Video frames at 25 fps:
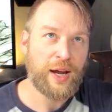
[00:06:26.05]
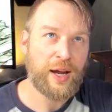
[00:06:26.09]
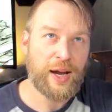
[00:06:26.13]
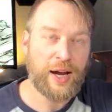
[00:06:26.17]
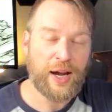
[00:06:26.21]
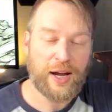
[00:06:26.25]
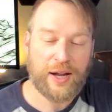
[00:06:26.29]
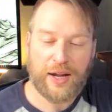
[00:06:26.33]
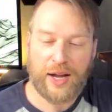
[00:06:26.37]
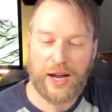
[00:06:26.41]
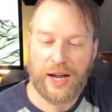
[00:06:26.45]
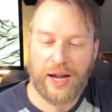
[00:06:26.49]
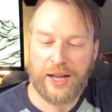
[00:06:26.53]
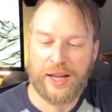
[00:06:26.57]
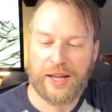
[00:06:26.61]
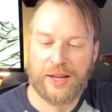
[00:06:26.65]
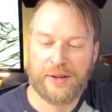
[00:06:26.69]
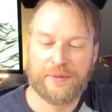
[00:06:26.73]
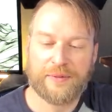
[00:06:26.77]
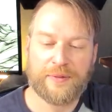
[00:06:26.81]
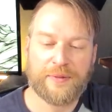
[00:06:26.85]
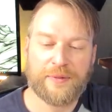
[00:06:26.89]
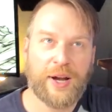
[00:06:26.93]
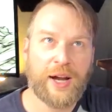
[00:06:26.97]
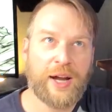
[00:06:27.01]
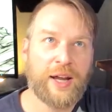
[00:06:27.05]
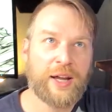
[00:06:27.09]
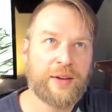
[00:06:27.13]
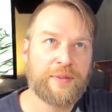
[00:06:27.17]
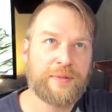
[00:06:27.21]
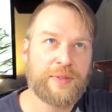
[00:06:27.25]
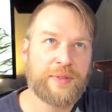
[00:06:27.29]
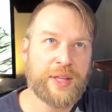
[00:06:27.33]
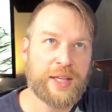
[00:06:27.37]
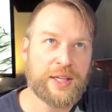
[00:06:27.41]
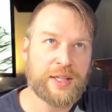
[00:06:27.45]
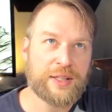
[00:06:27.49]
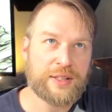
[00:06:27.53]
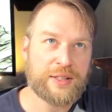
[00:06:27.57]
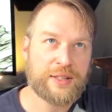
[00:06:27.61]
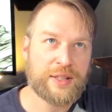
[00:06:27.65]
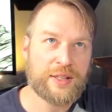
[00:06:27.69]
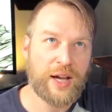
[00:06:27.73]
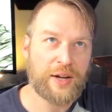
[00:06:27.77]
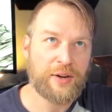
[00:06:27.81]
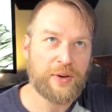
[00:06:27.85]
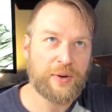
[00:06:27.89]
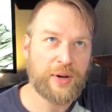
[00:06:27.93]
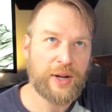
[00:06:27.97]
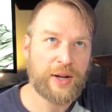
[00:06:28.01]
I have these.
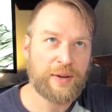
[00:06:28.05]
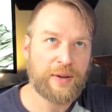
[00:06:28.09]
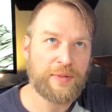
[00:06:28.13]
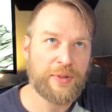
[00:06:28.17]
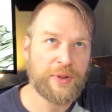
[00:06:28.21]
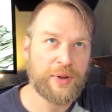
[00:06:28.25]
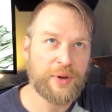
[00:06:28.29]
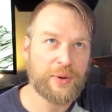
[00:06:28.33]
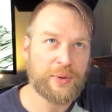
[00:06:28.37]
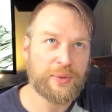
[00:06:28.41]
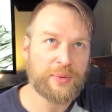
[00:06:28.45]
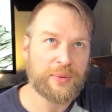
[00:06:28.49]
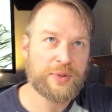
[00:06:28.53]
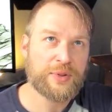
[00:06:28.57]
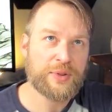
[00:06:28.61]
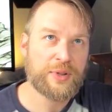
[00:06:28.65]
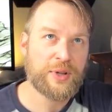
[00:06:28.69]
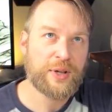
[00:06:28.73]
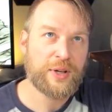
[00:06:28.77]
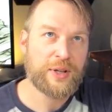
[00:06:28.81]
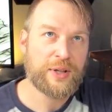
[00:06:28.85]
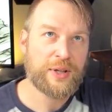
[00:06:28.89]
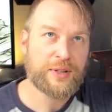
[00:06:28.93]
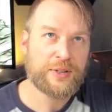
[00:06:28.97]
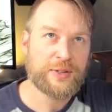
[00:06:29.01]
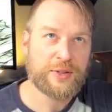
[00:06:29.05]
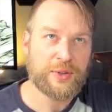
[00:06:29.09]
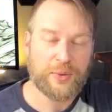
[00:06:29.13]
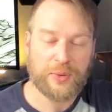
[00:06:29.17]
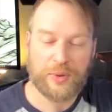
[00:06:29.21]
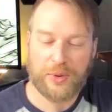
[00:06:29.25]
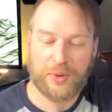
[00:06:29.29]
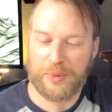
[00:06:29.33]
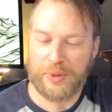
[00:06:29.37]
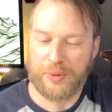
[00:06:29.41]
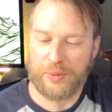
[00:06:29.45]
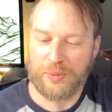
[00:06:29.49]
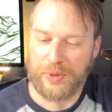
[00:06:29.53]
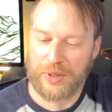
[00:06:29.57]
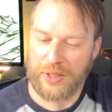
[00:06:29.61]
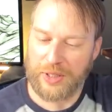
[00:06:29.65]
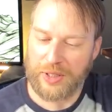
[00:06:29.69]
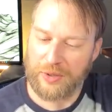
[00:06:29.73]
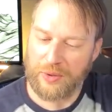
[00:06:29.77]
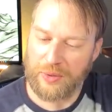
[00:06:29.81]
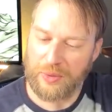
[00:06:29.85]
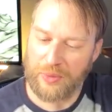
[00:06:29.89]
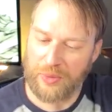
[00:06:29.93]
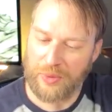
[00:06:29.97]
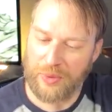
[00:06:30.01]
I don't have those. So it'll be really
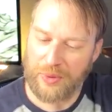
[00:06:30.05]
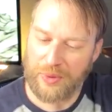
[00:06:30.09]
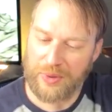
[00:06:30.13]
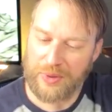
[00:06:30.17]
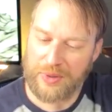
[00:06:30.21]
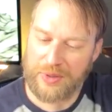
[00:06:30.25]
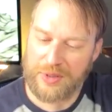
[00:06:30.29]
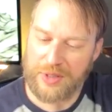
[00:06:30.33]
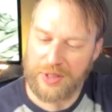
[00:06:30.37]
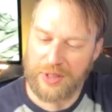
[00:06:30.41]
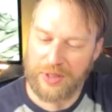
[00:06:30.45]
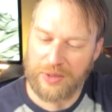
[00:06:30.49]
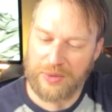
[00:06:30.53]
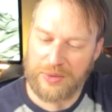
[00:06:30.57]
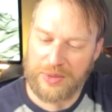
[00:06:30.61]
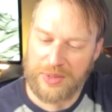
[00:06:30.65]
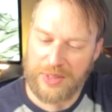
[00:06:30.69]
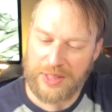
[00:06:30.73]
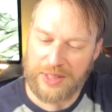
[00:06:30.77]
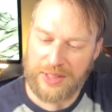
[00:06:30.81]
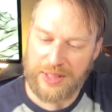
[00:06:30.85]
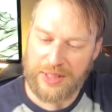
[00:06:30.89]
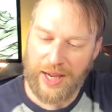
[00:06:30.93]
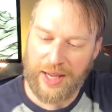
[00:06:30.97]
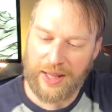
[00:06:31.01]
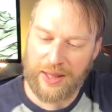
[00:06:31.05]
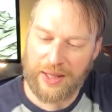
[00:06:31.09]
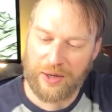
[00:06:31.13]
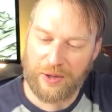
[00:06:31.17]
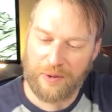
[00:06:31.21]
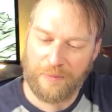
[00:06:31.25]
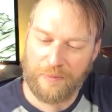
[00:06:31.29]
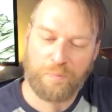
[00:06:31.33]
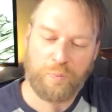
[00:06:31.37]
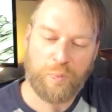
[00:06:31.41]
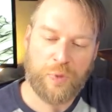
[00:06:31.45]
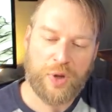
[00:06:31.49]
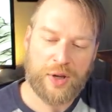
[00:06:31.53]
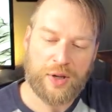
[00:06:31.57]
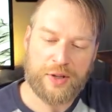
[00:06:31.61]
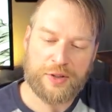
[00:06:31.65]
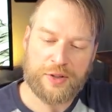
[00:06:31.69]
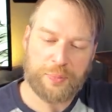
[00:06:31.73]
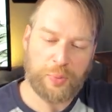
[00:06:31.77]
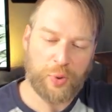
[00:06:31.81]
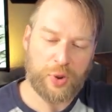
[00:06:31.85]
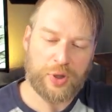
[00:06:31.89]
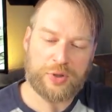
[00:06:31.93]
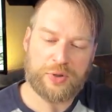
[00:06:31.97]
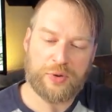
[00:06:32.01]
cool to use these. And it's
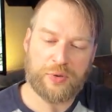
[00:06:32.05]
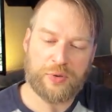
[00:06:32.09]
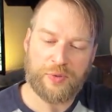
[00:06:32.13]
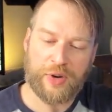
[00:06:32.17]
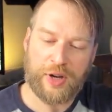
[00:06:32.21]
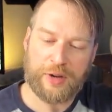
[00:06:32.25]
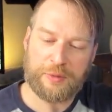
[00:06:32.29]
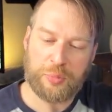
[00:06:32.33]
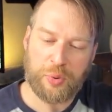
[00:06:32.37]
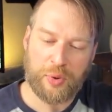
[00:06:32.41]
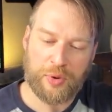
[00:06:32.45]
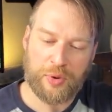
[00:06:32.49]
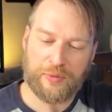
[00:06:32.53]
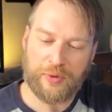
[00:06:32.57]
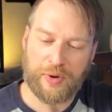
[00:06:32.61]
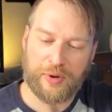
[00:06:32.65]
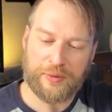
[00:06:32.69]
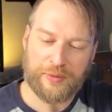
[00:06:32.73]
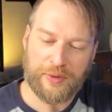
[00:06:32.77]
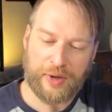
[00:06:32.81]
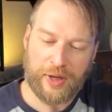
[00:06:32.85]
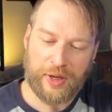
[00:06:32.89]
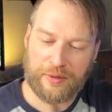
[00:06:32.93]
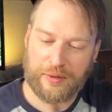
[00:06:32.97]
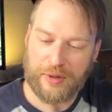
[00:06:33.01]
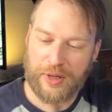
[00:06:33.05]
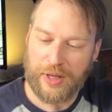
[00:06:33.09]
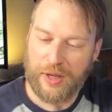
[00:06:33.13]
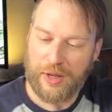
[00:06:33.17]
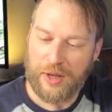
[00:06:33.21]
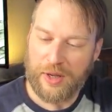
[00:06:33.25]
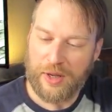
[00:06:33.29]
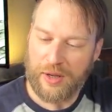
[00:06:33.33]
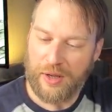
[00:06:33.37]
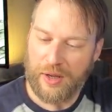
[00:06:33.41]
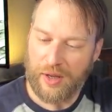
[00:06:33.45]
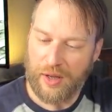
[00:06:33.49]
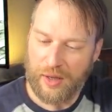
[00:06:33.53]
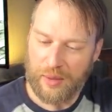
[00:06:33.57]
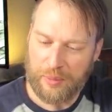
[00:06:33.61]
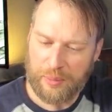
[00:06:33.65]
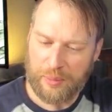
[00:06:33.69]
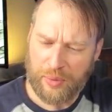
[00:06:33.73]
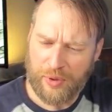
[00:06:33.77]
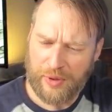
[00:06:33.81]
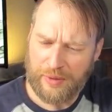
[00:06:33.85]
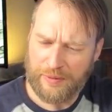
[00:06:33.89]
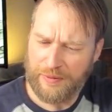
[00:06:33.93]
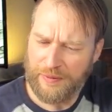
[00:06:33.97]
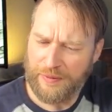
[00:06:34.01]
0.25, 0.45,
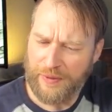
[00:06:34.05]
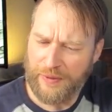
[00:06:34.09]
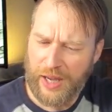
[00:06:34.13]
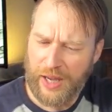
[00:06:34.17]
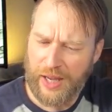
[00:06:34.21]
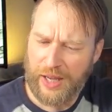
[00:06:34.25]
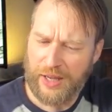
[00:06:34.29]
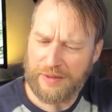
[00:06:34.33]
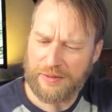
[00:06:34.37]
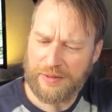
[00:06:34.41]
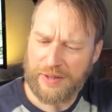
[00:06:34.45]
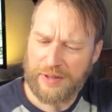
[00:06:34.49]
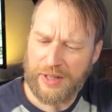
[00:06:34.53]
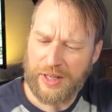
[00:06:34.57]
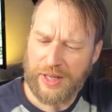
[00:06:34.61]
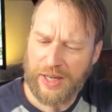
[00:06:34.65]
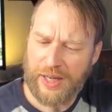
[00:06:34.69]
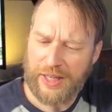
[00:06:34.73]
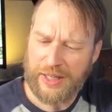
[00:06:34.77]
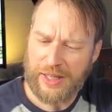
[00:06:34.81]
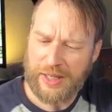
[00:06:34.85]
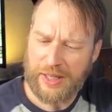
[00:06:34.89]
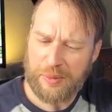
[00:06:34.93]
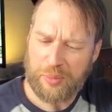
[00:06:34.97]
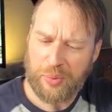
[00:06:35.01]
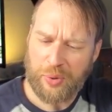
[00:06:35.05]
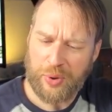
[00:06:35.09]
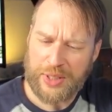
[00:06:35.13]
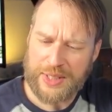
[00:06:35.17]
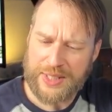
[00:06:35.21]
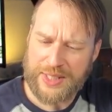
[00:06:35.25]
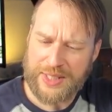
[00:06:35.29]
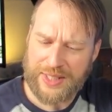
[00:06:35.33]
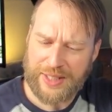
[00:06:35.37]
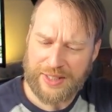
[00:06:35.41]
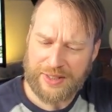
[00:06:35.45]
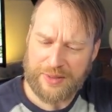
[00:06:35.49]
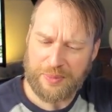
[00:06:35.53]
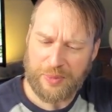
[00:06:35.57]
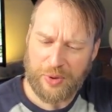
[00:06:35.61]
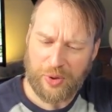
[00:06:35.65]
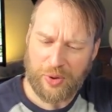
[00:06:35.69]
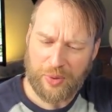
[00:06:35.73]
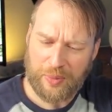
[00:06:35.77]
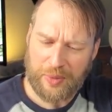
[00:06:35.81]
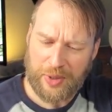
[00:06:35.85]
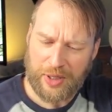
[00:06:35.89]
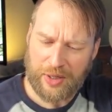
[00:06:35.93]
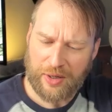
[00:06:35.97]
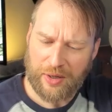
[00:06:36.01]
0.5, and then 0.6
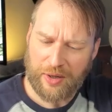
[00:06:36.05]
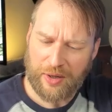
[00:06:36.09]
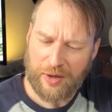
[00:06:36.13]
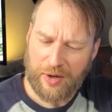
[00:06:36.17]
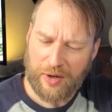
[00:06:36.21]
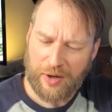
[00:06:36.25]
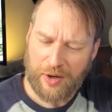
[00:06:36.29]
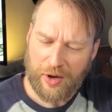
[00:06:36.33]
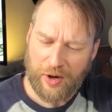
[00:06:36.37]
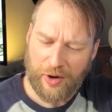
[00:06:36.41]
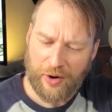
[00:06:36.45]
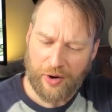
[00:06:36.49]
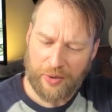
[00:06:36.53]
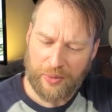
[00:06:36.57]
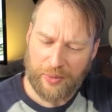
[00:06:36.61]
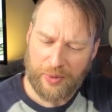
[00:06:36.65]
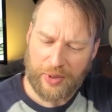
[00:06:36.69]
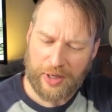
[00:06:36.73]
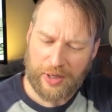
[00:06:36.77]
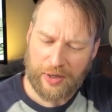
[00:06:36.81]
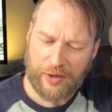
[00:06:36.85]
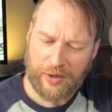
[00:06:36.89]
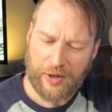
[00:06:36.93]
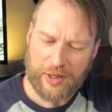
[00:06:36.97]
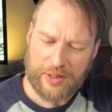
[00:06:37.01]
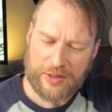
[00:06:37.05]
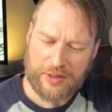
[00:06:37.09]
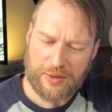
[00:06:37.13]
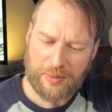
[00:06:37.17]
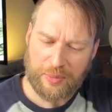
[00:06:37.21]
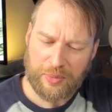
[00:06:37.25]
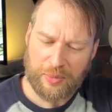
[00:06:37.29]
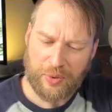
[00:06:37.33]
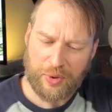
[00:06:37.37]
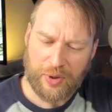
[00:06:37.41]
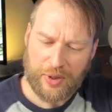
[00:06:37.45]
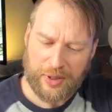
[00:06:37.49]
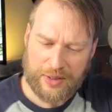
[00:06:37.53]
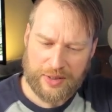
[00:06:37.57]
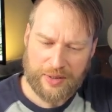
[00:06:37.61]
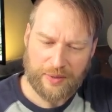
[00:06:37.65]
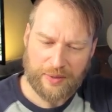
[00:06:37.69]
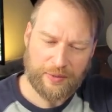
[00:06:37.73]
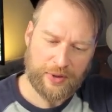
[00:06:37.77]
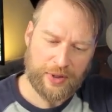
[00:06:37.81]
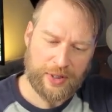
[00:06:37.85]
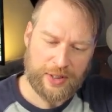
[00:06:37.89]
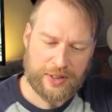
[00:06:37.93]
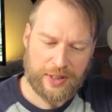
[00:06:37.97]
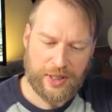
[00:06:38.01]
millimeter all the way across the board except
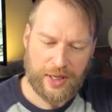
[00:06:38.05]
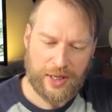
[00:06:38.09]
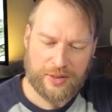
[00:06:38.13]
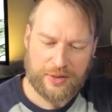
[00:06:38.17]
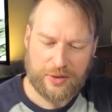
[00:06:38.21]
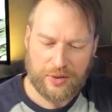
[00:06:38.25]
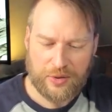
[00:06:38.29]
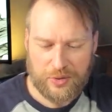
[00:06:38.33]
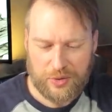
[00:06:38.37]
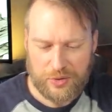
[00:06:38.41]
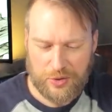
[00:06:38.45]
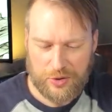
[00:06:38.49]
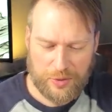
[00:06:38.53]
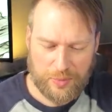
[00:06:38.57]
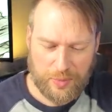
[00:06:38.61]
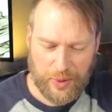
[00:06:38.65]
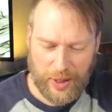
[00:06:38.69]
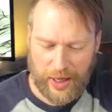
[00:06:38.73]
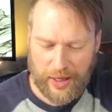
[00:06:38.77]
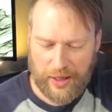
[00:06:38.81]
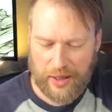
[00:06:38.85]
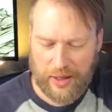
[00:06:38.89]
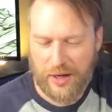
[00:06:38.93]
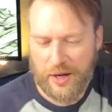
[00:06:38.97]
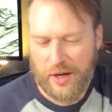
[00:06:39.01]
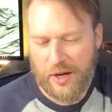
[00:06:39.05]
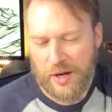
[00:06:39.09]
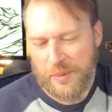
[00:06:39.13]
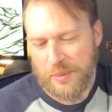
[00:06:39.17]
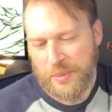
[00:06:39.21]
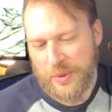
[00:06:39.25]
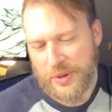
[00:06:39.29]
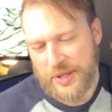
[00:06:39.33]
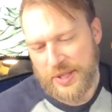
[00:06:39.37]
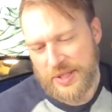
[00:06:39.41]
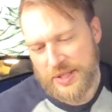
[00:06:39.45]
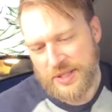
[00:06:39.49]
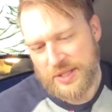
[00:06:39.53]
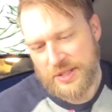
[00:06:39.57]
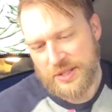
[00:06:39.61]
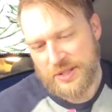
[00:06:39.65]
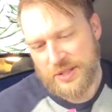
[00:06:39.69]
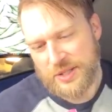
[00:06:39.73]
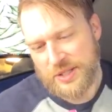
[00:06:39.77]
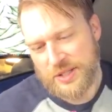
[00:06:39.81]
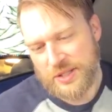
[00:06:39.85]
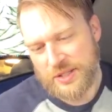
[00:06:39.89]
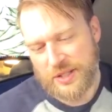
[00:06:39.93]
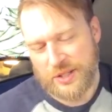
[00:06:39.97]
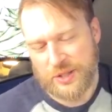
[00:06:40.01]
for these guys. Those are just black. But this
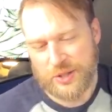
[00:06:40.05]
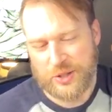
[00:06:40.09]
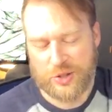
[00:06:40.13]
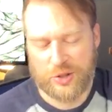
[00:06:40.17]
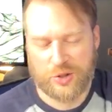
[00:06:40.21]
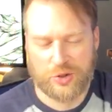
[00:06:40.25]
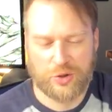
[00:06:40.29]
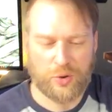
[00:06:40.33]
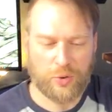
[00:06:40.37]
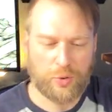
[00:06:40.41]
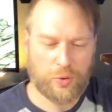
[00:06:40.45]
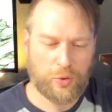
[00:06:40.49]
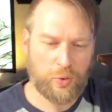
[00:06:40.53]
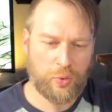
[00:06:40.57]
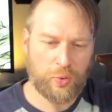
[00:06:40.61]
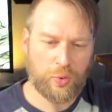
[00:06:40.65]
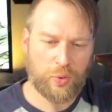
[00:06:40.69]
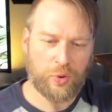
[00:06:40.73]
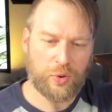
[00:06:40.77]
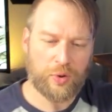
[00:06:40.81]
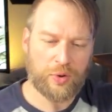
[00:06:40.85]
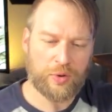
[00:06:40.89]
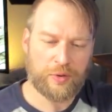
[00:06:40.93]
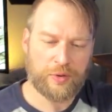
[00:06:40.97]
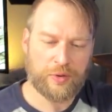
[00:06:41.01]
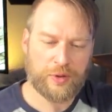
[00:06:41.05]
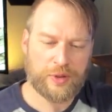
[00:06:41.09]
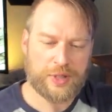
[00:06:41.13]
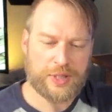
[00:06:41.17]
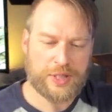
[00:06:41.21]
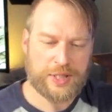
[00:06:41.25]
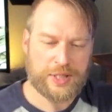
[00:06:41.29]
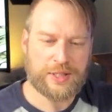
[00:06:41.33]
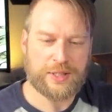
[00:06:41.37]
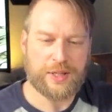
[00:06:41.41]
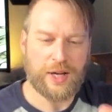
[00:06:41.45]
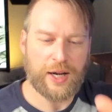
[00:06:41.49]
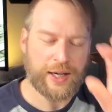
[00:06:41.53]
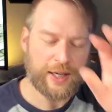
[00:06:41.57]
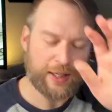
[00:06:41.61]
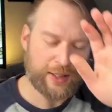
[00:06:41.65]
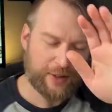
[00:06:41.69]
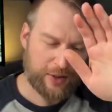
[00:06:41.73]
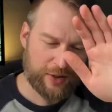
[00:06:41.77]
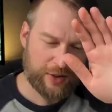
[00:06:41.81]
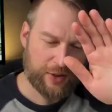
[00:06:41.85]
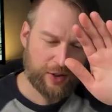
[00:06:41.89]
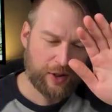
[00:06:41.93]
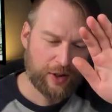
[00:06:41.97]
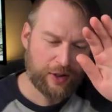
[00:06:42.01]
is so cool because I can
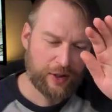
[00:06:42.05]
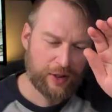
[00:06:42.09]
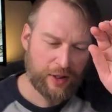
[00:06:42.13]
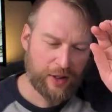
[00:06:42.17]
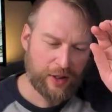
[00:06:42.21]
start